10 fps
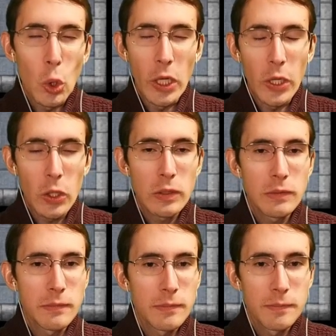earlier.
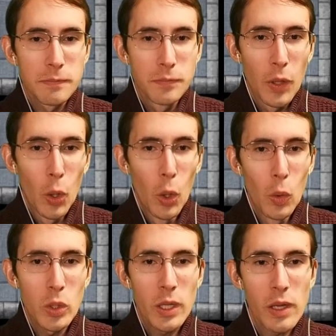
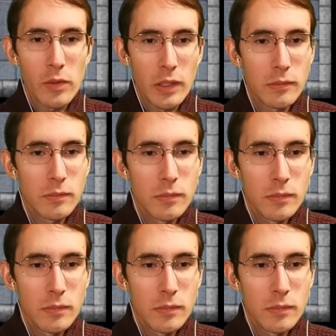Okay then.